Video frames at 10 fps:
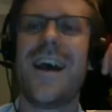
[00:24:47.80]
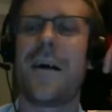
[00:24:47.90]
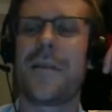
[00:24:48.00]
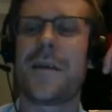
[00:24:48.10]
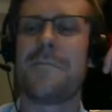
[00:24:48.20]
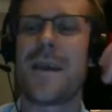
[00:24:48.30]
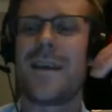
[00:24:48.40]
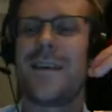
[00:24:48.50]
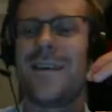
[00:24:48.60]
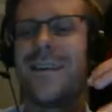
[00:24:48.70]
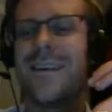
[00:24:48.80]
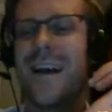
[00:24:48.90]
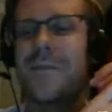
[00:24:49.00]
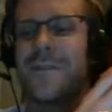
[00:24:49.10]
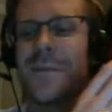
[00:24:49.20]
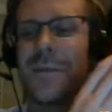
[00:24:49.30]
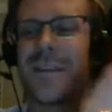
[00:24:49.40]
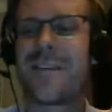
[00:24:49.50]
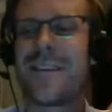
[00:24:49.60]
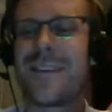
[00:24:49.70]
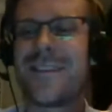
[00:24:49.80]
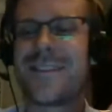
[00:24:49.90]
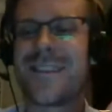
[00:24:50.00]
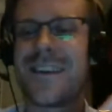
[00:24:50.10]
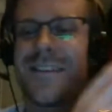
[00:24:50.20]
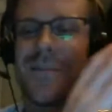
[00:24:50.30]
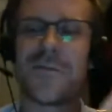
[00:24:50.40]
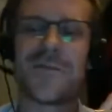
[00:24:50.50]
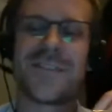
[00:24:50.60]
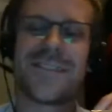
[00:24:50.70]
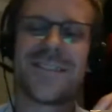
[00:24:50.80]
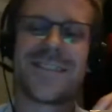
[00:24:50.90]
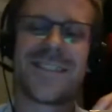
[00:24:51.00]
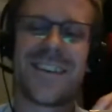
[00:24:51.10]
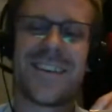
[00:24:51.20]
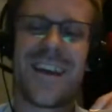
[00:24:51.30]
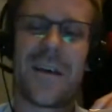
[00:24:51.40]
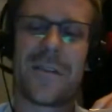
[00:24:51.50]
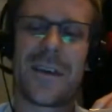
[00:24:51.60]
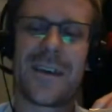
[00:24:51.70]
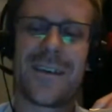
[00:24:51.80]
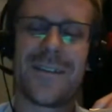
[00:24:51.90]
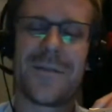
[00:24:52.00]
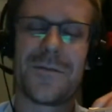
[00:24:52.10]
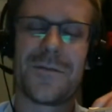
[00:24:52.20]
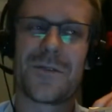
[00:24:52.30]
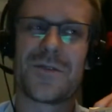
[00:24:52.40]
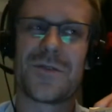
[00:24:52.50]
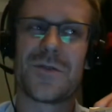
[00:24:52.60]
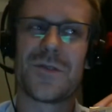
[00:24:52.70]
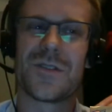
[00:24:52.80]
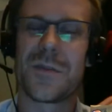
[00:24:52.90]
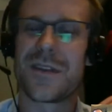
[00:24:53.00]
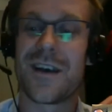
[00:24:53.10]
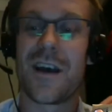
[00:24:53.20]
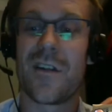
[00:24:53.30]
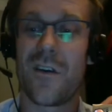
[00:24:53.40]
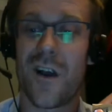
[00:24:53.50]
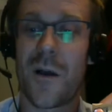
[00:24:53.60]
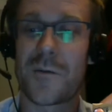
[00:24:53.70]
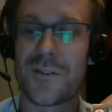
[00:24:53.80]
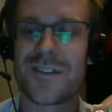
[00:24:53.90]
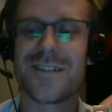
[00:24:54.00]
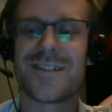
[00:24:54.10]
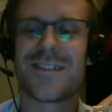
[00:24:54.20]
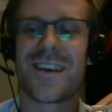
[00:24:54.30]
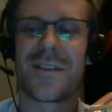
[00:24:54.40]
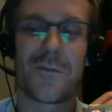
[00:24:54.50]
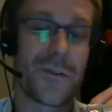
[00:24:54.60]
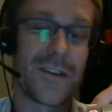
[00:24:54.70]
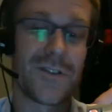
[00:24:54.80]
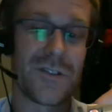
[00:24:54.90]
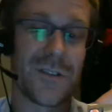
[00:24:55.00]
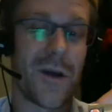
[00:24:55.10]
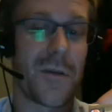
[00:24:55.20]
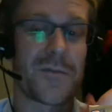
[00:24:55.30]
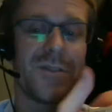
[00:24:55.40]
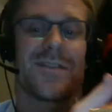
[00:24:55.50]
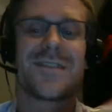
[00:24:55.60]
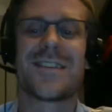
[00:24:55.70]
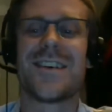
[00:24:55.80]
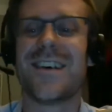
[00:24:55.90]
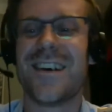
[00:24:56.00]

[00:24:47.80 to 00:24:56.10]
how they may have similarities and differences in how they pursue some of the dialogue options and the relationship options.